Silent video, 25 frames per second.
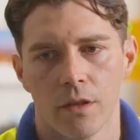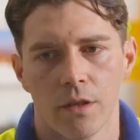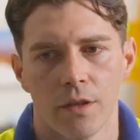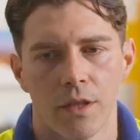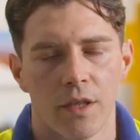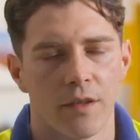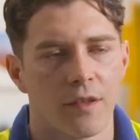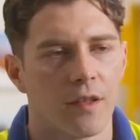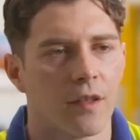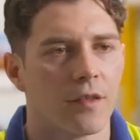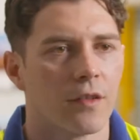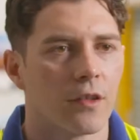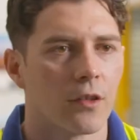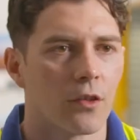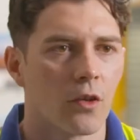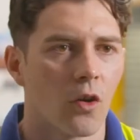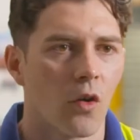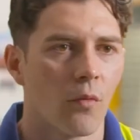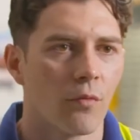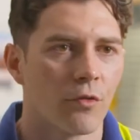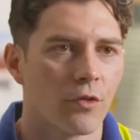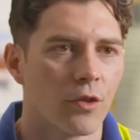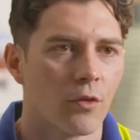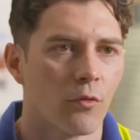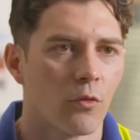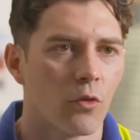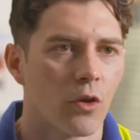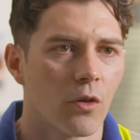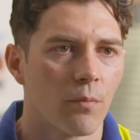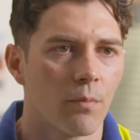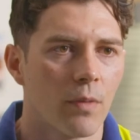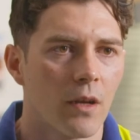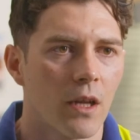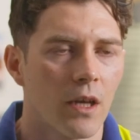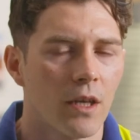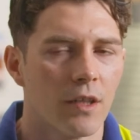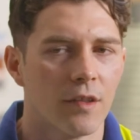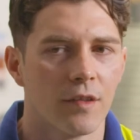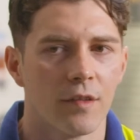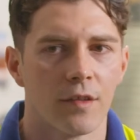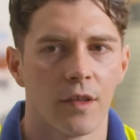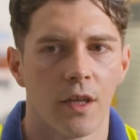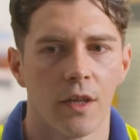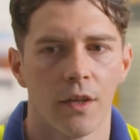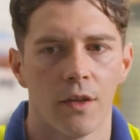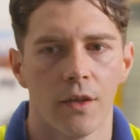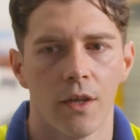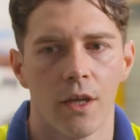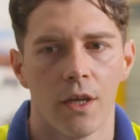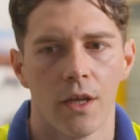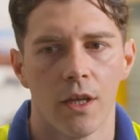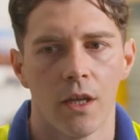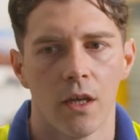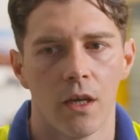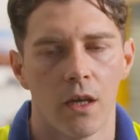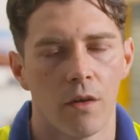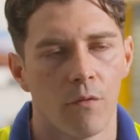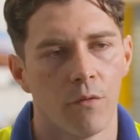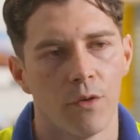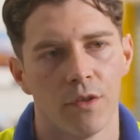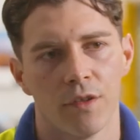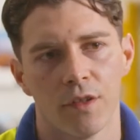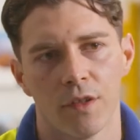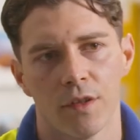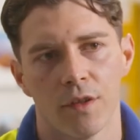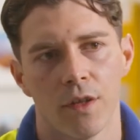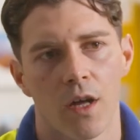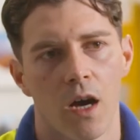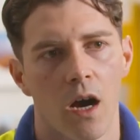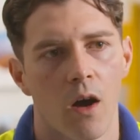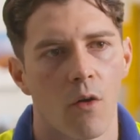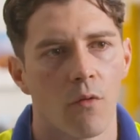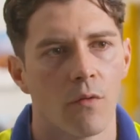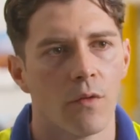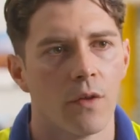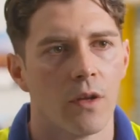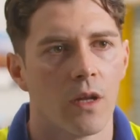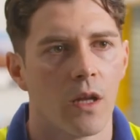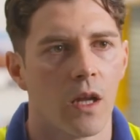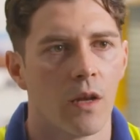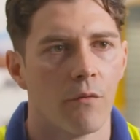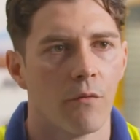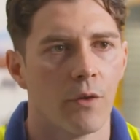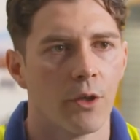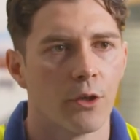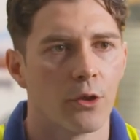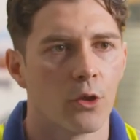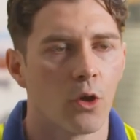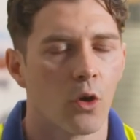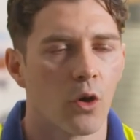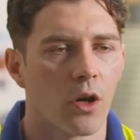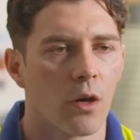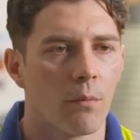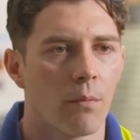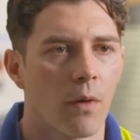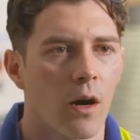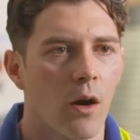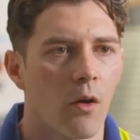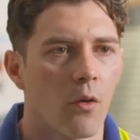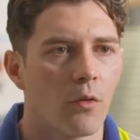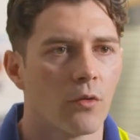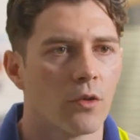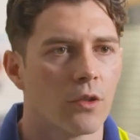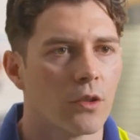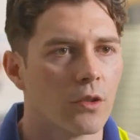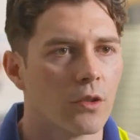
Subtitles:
The assessor comes to the workplace and then we sit down and we talk about